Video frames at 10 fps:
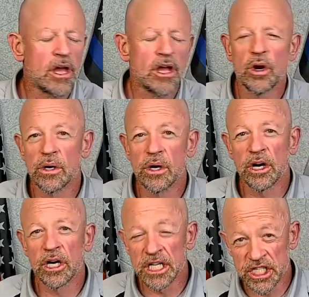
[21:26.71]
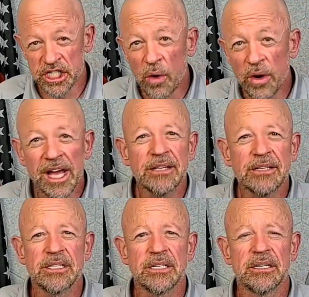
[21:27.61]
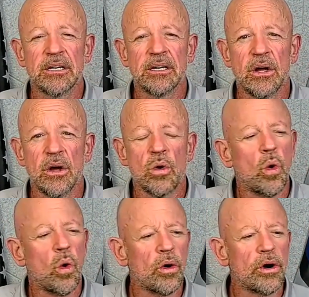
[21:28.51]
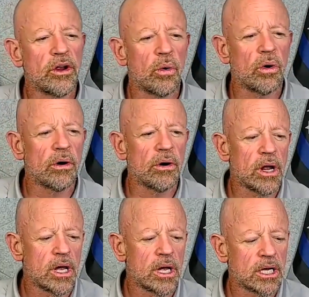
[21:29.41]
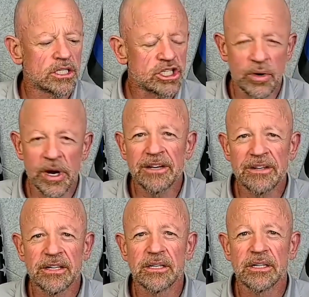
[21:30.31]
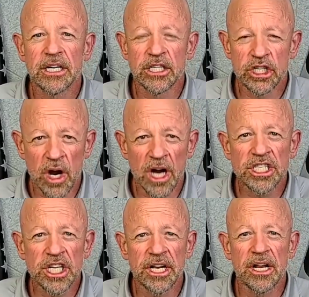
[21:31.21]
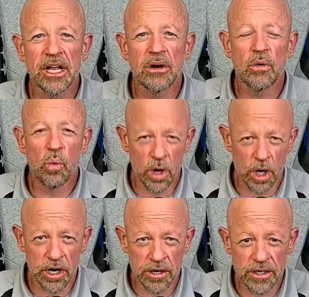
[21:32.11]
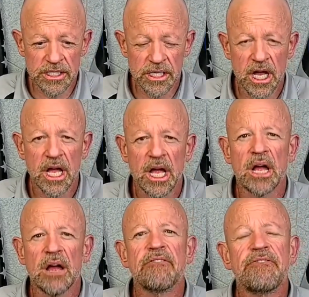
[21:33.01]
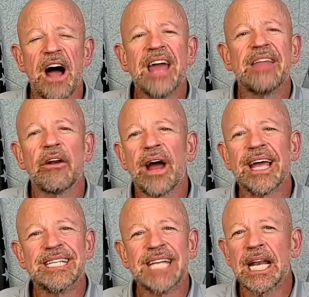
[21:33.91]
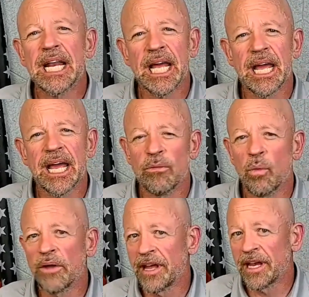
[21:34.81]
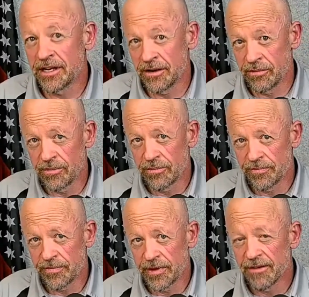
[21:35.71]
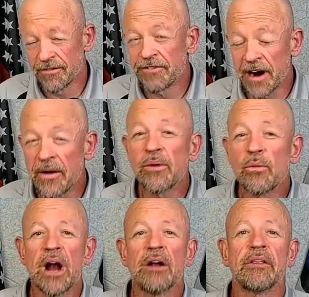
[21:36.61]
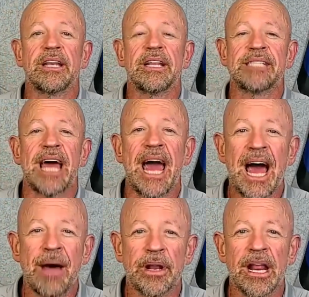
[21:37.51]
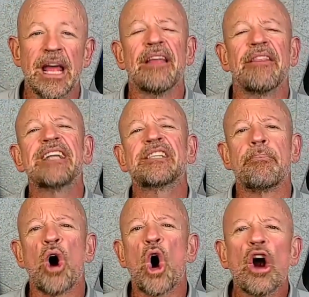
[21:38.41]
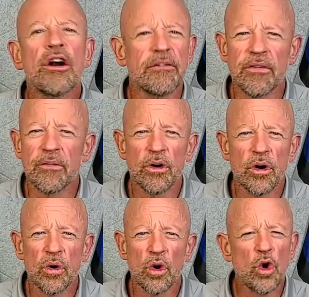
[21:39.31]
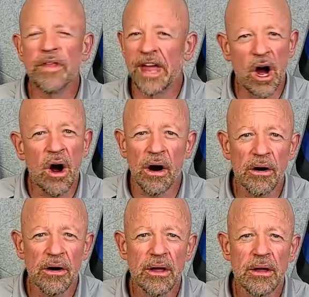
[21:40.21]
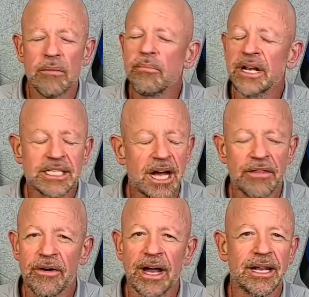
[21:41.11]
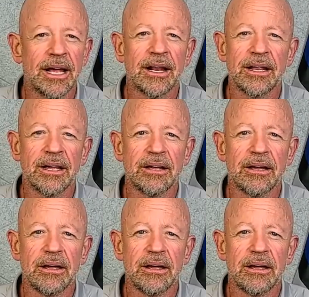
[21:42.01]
your custodians or your street construction workers find their identity in what they do. Very rarely does that happen. That's a part of who they are, but it's not their identity.